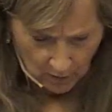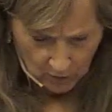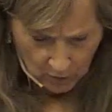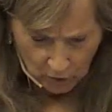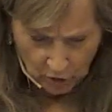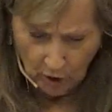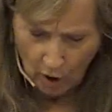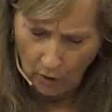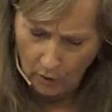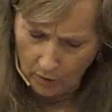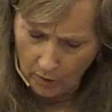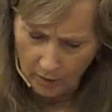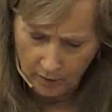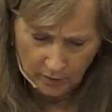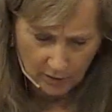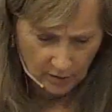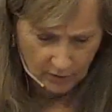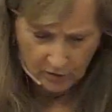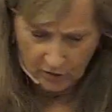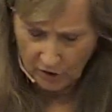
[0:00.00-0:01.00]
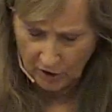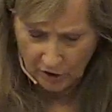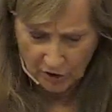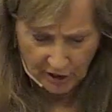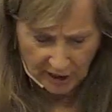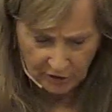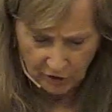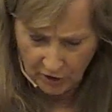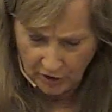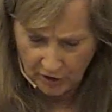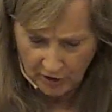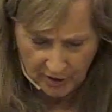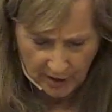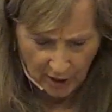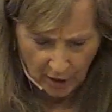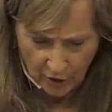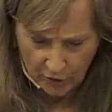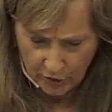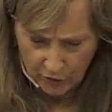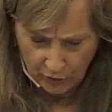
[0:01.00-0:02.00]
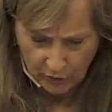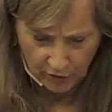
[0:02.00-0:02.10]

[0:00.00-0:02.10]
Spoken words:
So, suggestions there: you